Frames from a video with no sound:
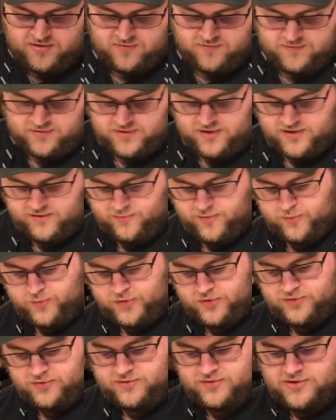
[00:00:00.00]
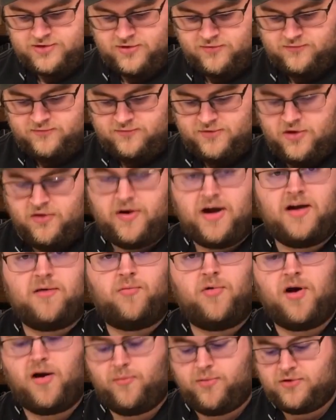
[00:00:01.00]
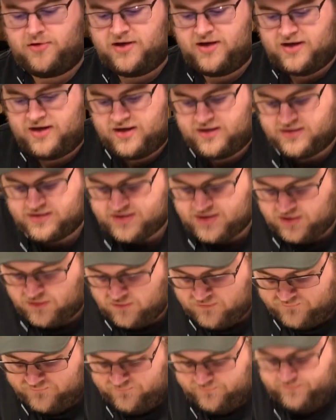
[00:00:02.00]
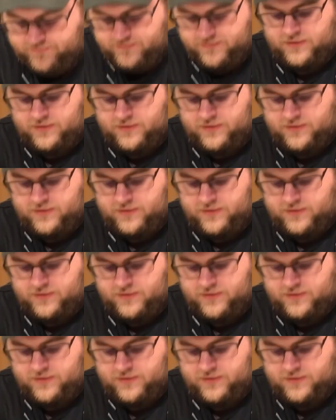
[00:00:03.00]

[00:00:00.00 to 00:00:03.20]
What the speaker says: the dough, a lot of people don't know how to properly knead dough.